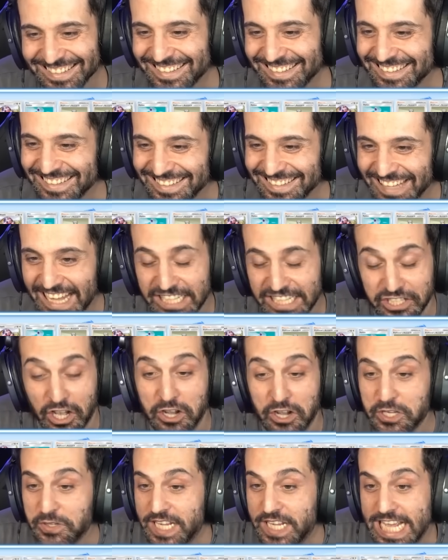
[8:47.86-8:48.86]
that's all
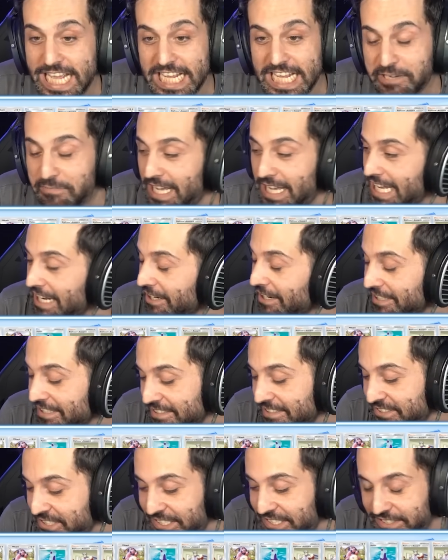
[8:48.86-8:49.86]
you need, man. You
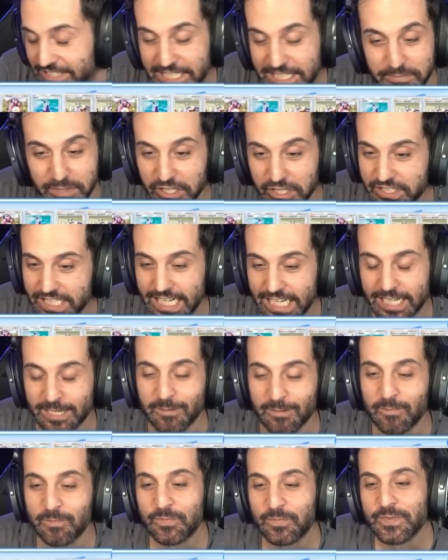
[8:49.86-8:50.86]
just need a Miltank.
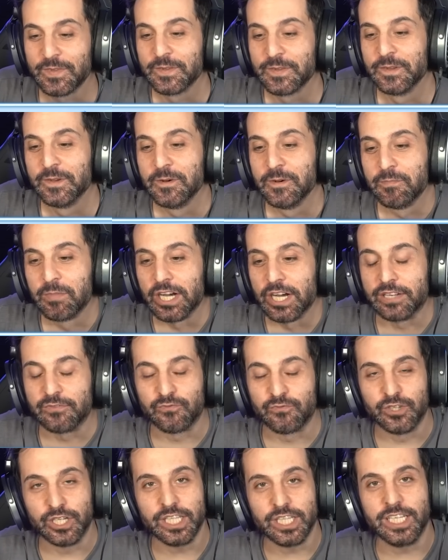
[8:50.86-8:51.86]
But
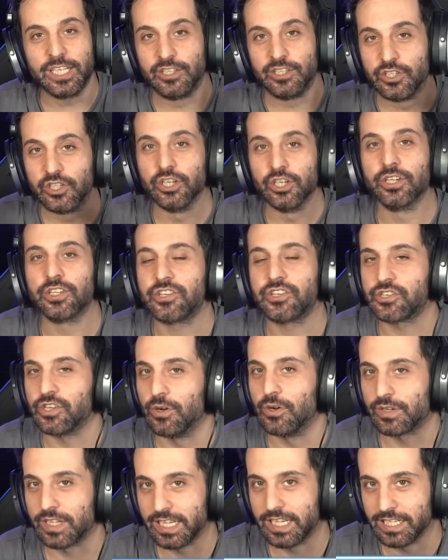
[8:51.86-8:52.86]
really good
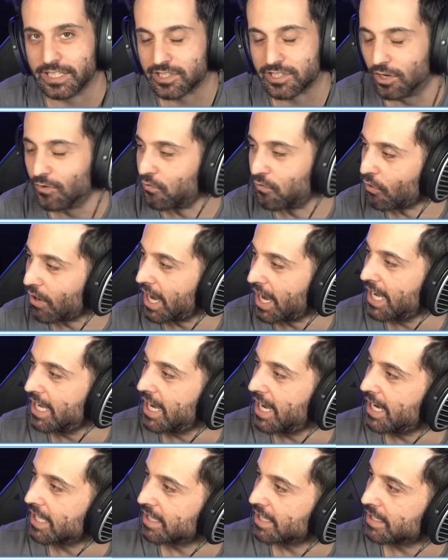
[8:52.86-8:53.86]
showcase of why
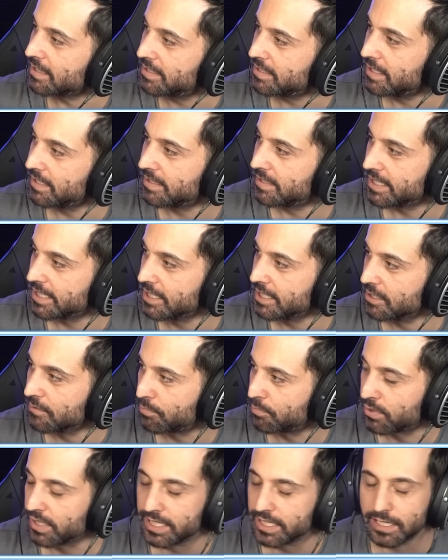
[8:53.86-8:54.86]
I like the idea of
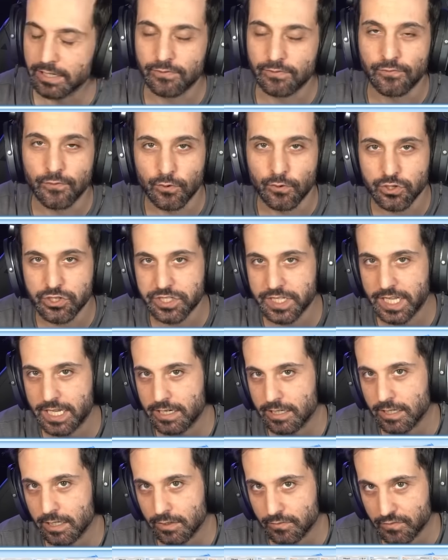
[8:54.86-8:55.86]
playing a full
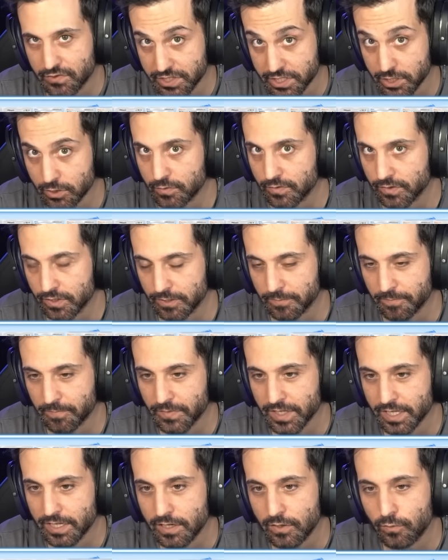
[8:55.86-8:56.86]
set of Silver
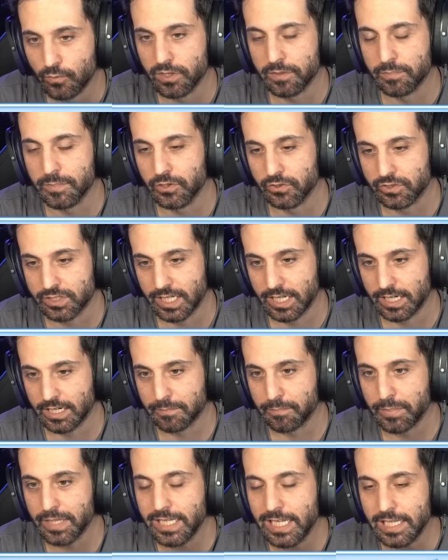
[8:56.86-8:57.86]
with
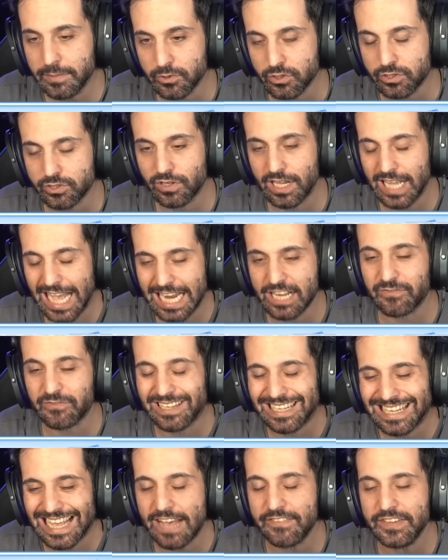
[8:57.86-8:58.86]
Miltank. Being able to
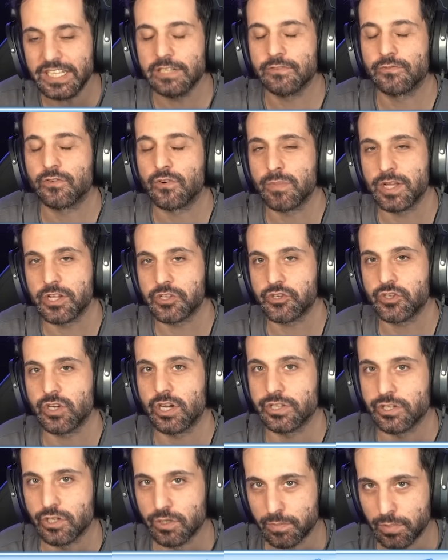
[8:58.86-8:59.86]
having information
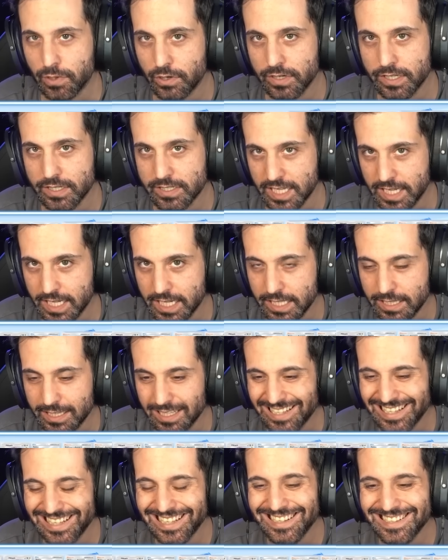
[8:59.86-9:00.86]
on your opponent's hand
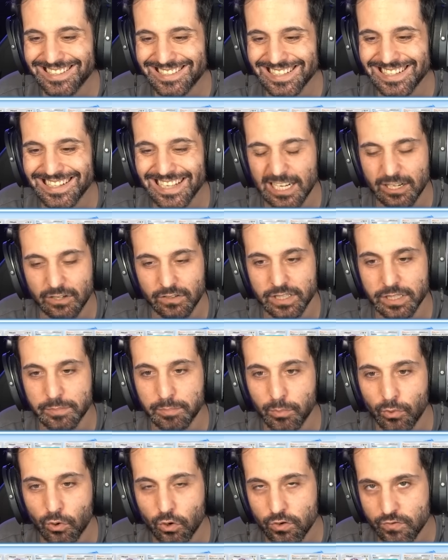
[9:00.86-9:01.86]
is inherently
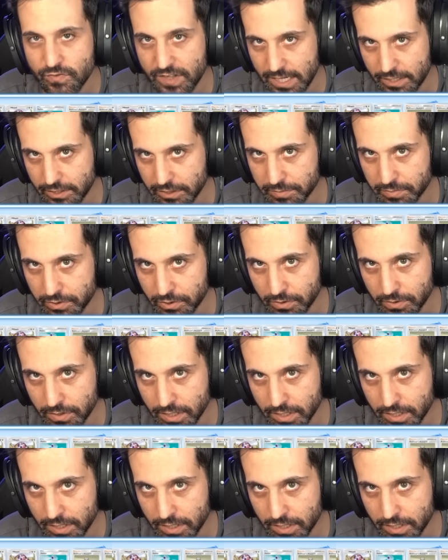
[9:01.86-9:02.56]
more valuable